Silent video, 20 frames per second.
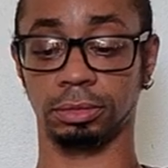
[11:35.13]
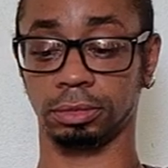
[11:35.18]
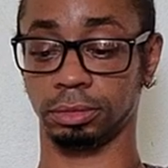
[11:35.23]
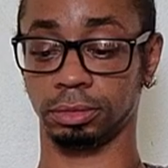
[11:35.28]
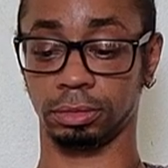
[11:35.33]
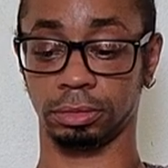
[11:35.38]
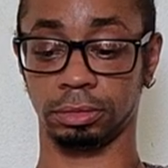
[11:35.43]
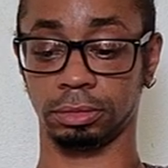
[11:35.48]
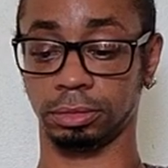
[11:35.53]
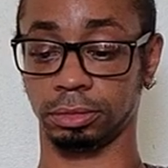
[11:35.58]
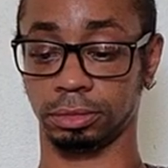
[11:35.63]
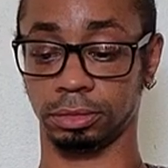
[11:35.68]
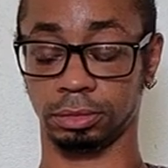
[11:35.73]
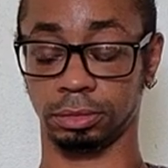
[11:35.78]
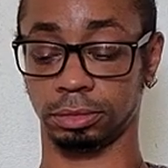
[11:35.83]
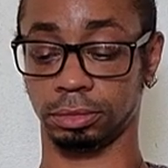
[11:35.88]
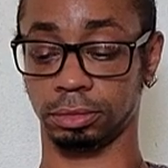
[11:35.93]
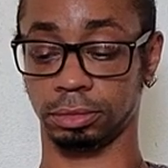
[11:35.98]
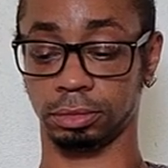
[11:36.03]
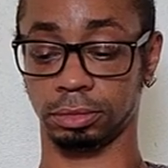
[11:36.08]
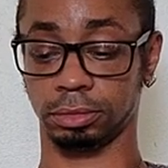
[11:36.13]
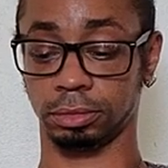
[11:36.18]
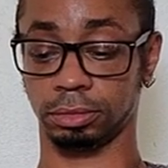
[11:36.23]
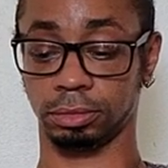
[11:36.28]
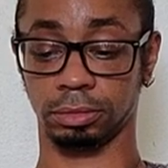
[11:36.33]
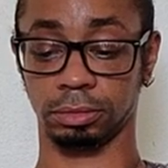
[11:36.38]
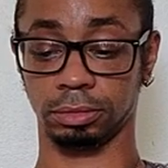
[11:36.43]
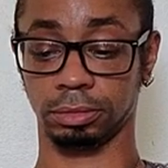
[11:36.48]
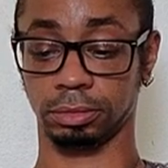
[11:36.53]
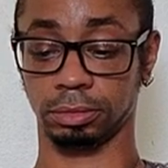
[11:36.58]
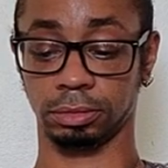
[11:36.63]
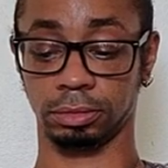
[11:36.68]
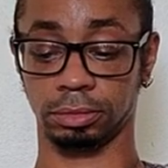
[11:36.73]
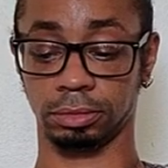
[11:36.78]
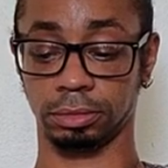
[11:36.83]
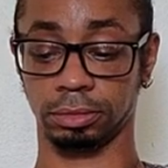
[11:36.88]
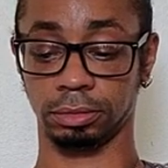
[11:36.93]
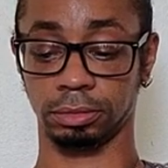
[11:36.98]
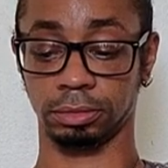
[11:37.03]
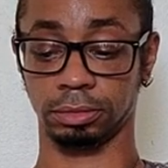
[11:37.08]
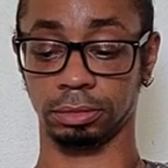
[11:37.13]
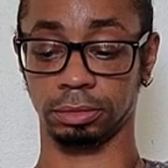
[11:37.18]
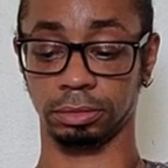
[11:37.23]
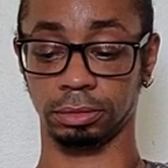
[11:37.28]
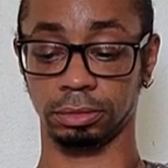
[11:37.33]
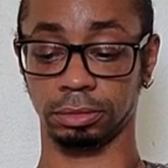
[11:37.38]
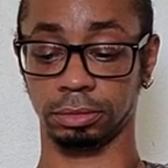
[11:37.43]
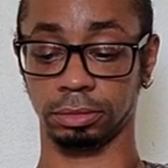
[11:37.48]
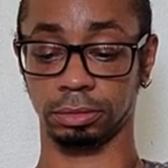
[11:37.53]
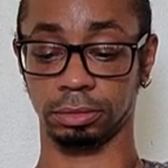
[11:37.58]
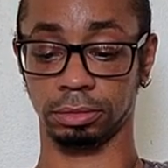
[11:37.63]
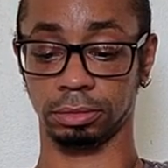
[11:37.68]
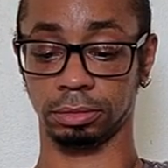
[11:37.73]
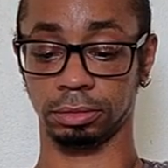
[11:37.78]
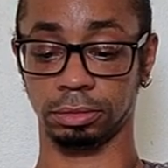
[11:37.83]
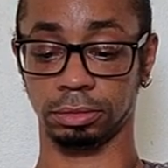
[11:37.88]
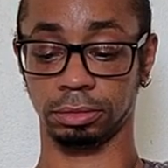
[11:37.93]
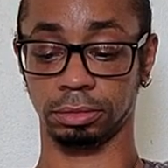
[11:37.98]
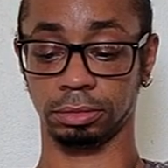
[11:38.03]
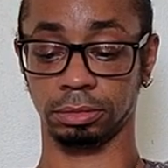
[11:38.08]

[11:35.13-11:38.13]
(no one is talking)